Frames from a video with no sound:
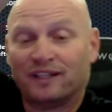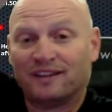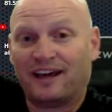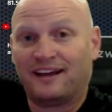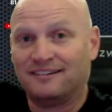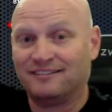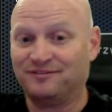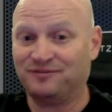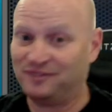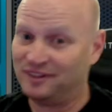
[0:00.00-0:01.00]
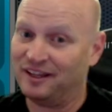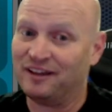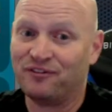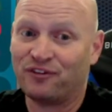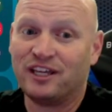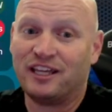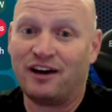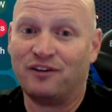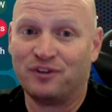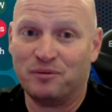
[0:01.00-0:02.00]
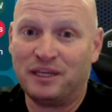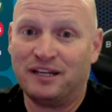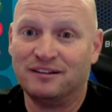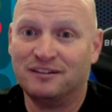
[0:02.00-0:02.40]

like that. That'll freak you out for a minute.